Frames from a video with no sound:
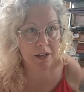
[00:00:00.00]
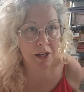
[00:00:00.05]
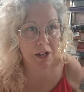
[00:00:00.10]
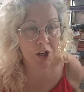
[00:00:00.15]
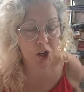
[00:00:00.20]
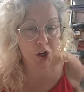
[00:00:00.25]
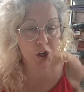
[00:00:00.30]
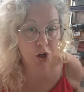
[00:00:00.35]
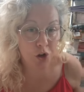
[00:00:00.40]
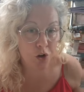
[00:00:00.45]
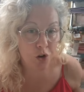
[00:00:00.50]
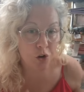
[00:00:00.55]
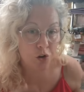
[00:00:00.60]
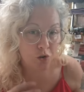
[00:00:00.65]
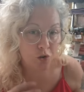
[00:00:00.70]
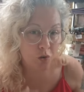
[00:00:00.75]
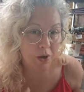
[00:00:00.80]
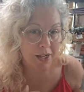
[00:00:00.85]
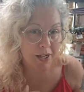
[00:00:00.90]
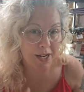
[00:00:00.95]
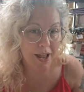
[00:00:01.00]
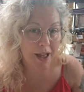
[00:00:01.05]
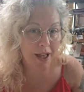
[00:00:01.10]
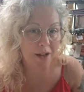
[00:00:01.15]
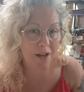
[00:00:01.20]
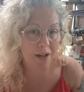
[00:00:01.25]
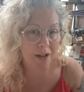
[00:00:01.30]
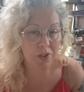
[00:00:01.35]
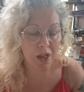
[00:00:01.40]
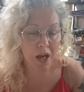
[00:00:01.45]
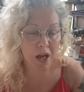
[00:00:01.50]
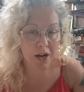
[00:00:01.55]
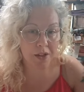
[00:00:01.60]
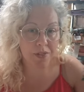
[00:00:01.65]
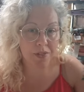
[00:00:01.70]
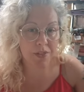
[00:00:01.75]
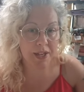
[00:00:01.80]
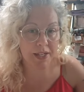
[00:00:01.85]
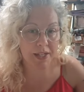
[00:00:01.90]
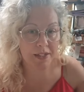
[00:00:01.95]
you're going to have a lot of
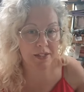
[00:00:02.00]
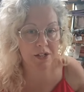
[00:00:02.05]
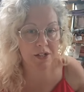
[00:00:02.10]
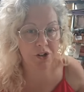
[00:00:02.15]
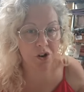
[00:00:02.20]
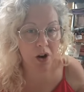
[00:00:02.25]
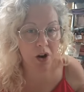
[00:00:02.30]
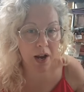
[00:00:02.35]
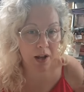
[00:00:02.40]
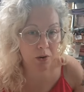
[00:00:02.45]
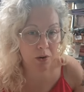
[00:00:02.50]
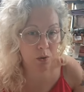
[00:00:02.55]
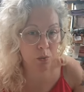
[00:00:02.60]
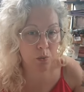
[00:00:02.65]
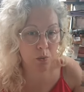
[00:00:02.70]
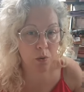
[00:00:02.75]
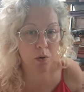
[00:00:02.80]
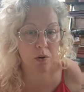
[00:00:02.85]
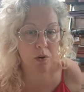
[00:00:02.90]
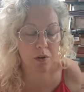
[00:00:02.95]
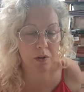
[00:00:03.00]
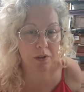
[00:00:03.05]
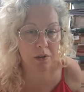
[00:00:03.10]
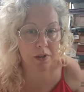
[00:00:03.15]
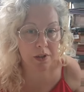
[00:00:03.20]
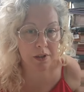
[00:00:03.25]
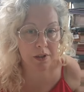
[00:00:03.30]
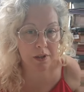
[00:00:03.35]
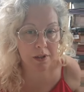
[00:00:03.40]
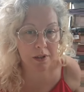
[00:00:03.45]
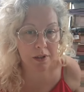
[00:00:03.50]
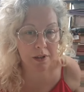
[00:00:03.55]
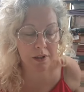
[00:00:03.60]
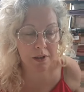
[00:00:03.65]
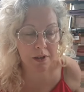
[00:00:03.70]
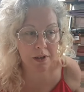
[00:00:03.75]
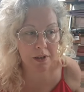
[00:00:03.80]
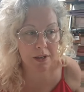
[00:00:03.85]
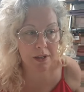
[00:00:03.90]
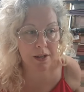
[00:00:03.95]
things in your outer world
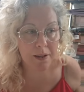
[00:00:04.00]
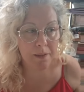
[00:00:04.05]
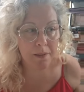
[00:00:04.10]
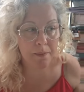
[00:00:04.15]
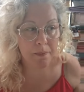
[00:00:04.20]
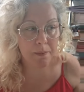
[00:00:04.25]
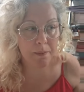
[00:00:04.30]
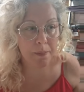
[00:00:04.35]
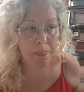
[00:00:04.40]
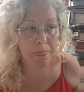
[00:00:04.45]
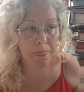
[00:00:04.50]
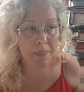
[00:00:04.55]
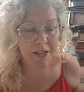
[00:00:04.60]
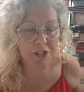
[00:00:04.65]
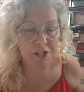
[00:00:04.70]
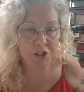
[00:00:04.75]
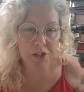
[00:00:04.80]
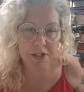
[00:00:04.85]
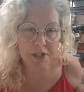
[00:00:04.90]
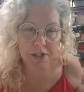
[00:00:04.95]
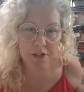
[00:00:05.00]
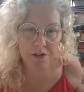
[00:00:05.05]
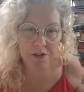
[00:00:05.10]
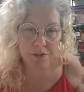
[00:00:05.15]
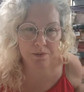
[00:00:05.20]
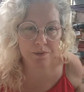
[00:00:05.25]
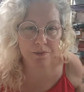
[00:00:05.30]
that just don't